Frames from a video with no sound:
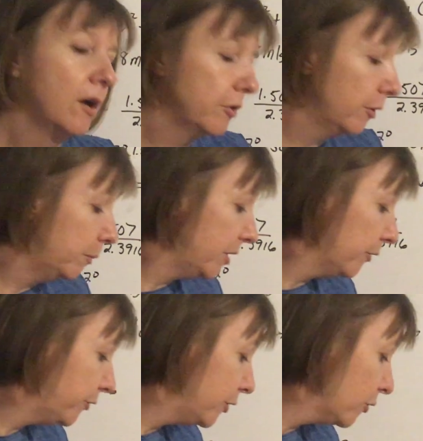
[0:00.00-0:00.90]
There'll be a
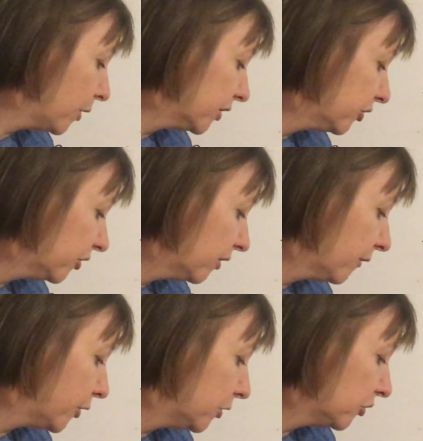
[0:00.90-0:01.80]
few questions
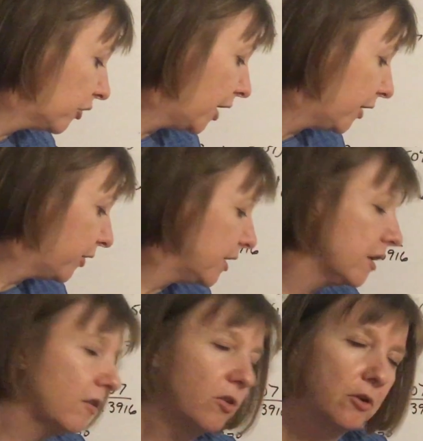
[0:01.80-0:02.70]
for you to try. I think
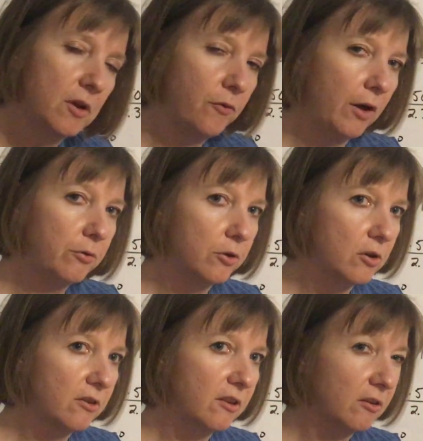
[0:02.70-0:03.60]
it's 35,
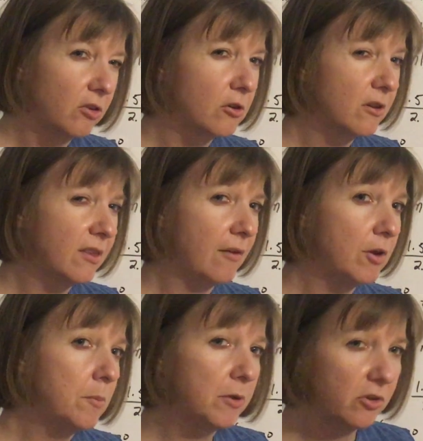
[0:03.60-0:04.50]
36,
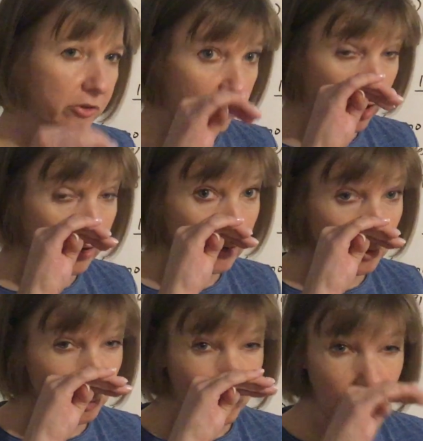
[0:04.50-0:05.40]
37, but just check in
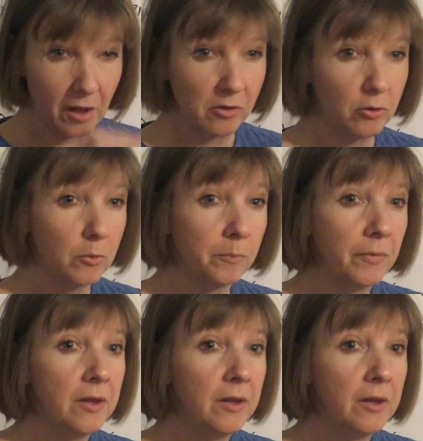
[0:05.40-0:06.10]
Google Classroom.